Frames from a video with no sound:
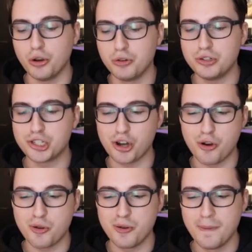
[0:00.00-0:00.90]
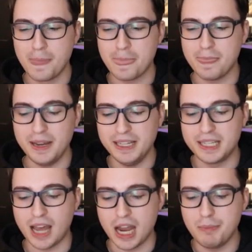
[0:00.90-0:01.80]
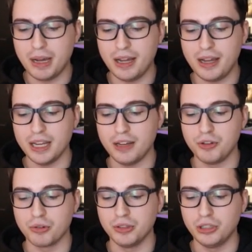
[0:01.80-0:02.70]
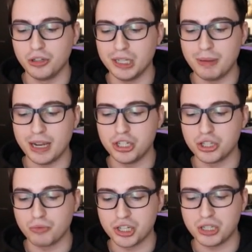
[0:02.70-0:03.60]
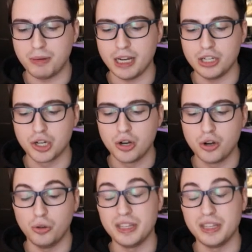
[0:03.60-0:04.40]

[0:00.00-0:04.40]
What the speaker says: Don't show the sidebar if you're on the login page, the register page,